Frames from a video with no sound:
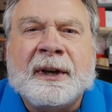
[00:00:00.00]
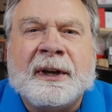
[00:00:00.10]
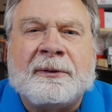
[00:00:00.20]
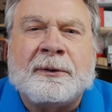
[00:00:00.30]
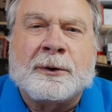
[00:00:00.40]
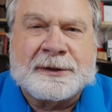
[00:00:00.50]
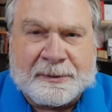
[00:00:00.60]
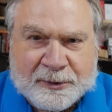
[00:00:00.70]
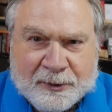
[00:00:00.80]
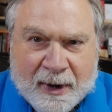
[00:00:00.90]
If you're a
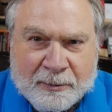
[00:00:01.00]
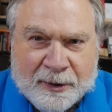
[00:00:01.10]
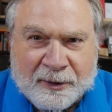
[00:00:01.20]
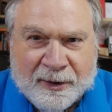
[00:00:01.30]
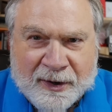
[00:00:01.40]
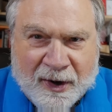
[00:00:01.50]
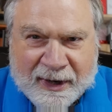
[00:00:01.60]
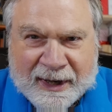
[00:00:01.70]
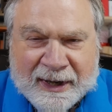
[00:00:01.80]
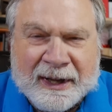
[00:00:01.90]
subscriber, you're an
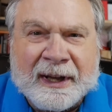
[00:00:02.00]
Auggie.